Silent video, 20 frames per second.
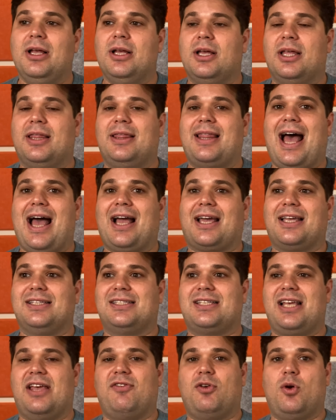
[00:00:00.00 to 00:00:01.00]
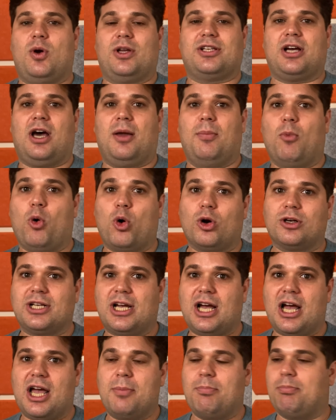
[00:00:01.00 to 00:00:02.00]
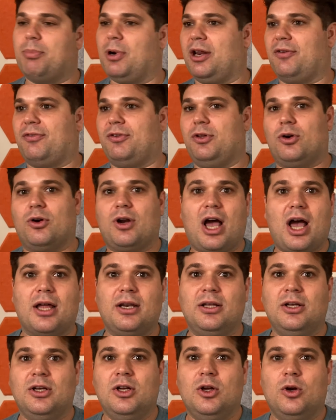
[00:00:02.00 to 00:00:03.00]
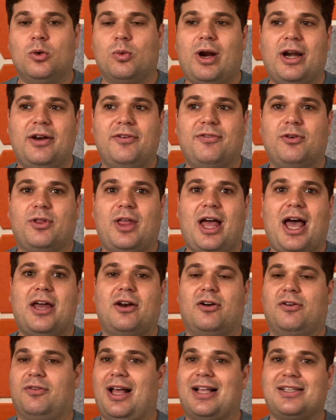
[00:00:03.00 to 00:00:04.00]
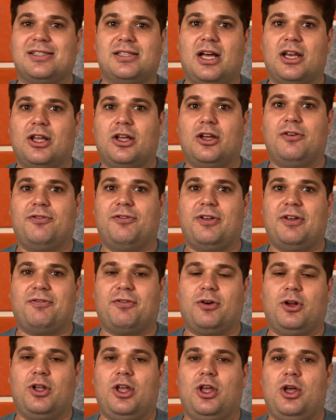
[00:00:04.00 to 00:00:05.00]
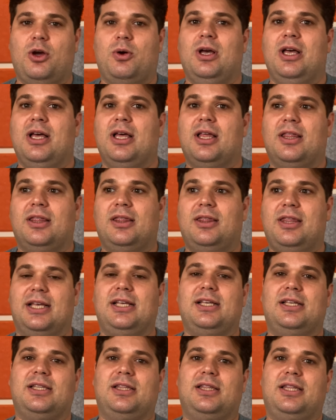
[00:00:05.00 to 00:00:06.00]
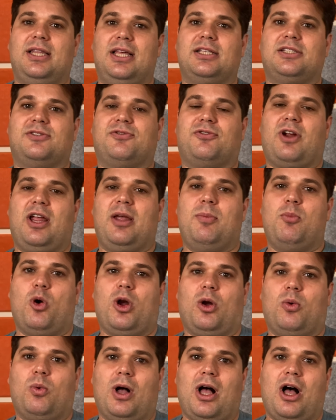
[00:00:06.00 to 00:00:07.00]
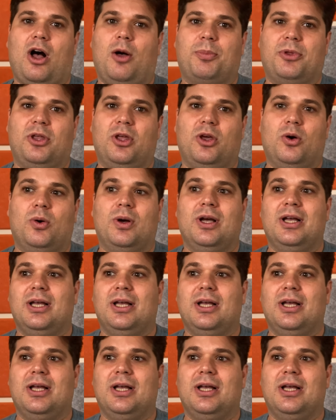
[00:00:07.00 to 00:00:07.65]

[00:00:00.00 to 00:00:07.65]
that can save you a ton more time. But if you're not ready for that, or that's not a good fit for you, this framework will help you